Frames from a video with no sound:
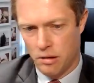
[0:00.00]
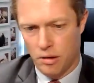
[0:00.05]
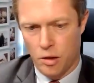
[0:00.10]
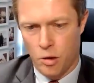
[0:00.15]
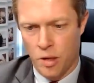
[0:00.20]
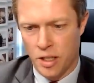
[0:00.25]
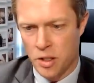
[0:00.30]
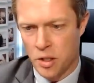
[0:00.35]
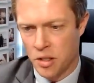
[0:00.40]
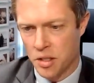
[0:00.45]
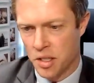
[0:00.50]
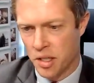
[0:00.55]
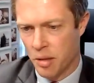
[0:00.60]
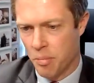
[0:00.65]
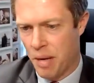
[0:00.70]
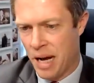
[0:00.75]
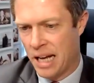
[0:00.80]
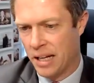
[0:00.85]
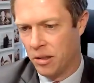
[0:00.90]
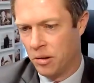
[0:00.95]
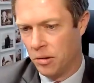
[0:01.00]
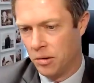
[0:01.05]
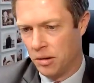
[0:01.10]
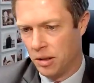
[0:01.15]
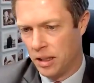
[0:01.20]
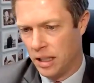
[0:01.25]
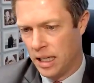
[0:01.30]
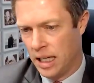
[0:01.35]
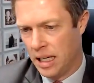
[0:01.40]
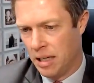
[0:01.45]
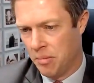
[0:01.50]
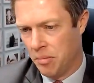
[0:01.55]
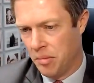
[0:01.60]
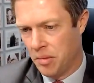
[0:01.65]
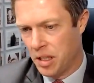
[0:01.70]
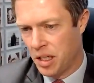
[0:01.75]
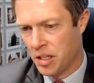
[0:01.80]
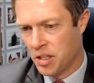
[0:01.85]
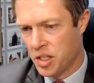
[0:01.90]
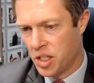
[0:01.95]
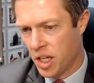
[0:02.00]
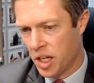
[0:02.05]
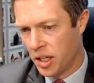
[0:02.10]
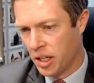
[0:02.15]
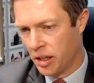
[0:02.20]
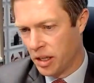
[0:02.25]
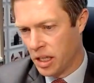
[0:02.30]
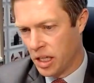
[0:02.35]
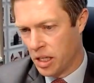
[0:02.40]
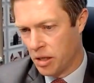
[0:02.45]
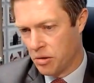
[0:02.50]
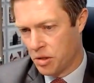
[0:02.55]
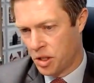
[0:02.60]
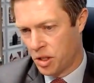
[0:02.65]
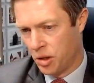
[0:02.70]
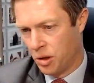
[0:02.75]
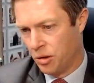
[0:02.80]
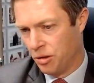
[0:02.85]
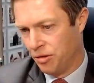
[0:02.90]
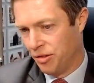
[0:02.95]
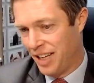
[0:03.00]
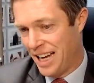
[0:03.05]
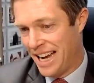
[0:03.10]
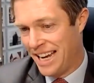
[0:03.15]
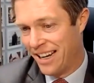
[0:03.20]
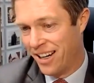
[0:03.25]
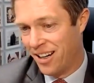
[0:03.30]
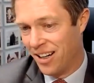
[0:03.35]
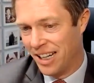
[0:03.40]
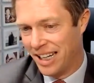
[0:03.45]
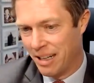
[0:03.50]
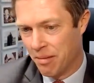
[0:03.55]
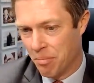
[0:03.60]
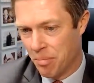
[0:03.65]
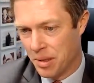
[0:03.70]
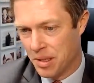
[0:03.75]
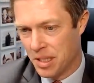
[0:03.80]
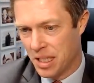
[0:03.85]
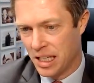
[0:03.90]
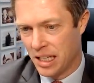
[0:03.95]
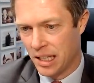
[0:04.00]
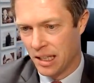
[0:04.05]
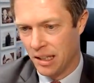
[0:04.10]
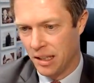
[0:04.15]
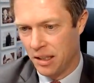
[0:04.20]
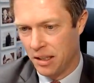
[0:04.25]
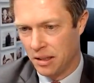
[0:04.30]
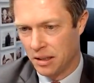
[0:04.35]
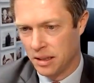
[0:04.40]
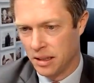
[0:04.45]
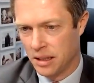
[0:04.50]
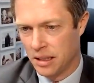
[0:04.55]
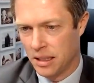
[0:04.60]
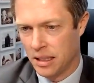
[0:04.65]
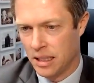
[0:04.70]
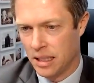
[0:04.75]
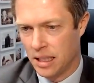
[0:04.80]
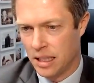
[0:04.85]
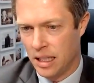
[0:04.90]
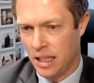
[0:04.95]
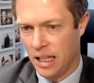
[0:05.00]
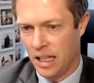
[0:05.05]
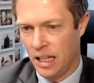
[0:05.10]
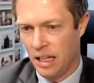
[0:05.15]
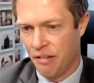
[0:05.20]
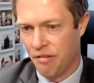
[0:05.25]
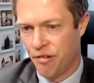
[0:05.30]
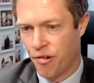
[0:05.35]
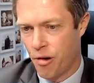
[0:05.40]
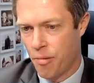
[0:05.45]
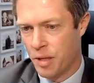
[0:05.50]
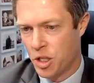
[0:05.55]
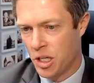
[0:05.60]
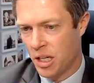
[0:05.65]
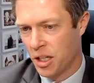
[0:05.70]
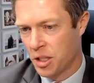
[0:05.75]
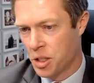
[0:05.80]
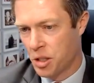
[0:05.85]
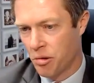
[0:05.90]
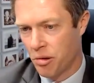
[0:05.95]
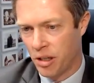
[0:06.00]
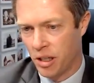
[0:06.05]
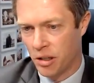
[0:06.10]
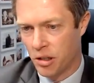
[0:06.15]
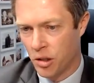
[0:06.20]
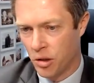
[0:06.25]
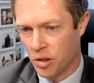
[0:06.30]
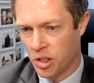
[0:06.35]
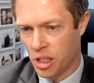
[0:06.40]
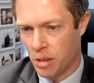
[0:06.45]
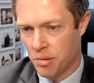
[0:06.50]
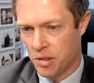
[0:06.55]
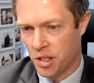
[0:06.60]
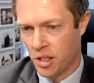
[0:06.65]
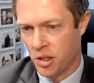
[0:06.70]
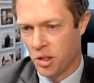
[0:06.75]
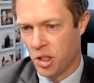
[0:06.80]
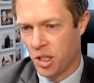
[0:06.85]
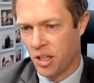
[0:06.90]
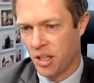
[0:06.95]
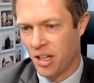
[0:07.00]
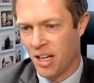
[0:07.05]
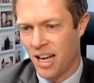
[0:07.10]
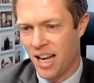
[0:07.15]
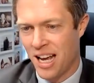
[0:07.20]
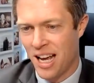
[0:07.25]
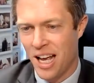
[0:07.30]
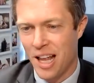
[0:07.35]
question to the panel concerning the use of AI in particular for image clustering and concept searching.